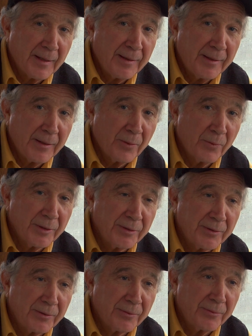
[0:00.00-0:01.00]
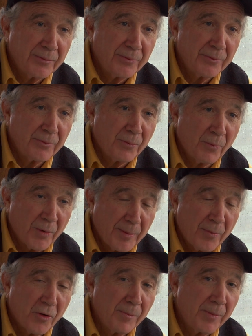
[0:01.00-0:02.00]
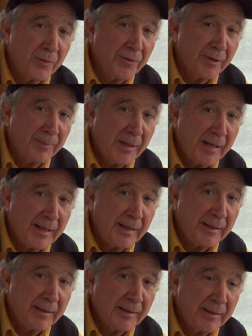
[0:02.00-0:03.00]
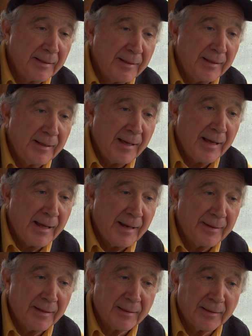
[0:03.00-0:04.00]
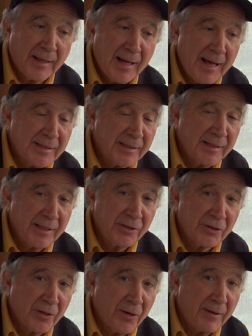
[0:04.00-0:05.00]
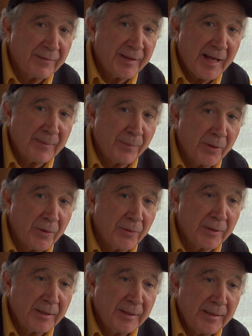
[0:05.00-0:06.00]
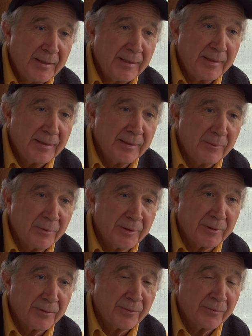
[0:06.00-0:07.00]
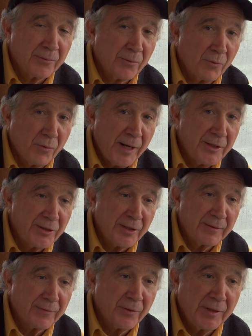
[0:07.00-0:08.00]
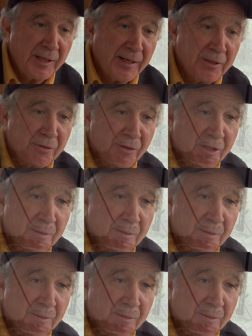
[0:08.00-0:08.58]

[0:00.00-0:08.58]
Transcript: There was one more boat in the bay, and the last they saw of that boat, it was racing for the entrance